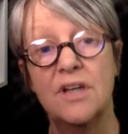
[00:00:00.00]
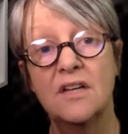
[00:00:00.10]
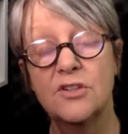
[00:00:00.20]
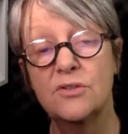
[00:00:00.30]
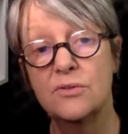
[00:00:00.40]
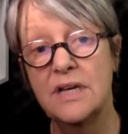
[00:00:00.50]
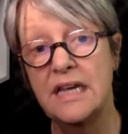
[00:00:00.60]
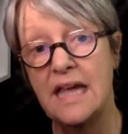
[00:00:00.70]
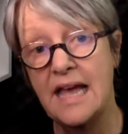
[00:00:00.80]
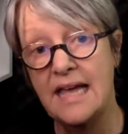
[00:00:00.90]
Not
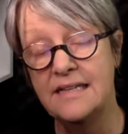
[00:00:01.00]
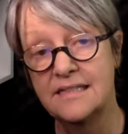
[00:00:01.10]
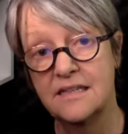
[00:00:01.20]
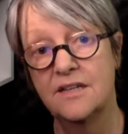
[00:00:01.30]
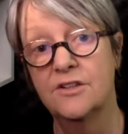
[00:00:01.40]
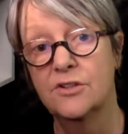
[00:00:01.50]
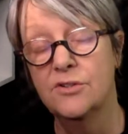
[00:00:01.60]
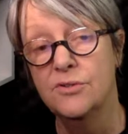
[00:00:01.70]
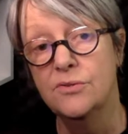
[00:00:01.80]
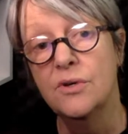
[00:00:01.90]
only a designer
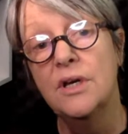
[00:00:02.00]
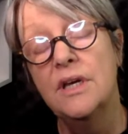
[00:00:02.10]
who